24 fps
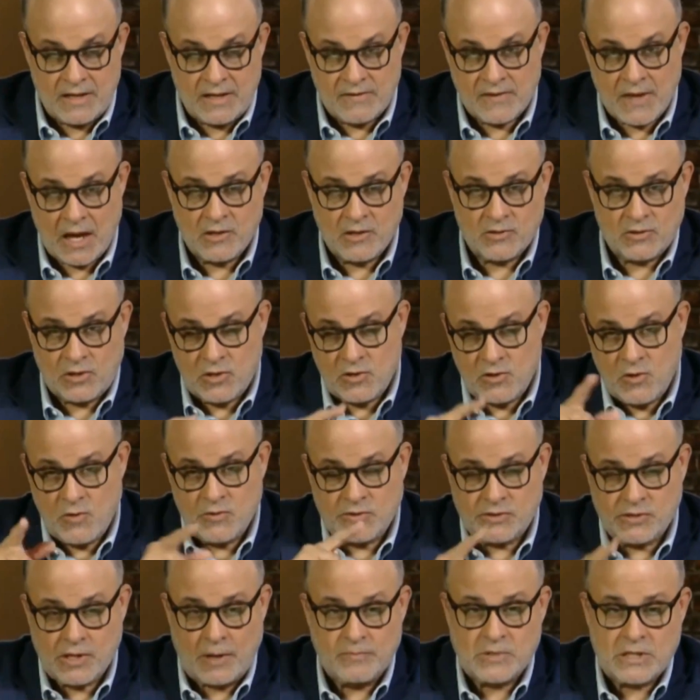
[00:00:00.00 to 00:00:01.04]
thanks to you
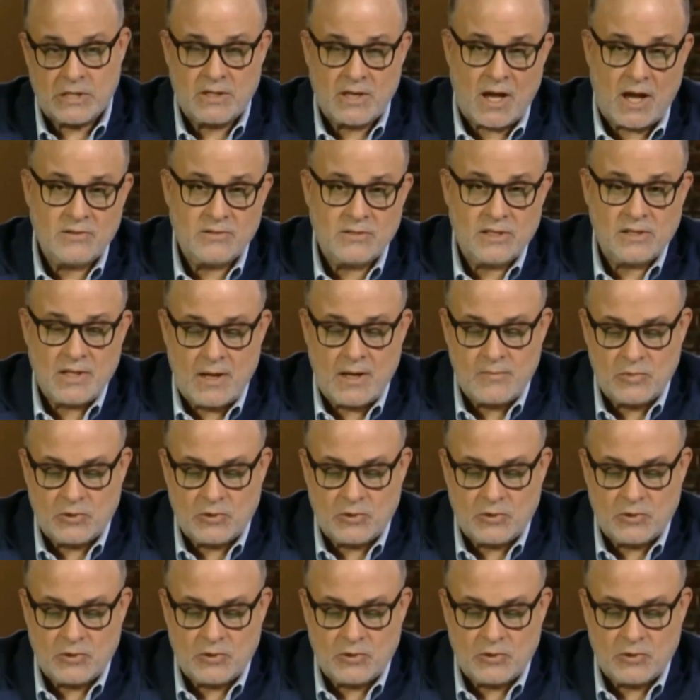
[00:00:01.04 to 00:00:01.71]
subsidizing them,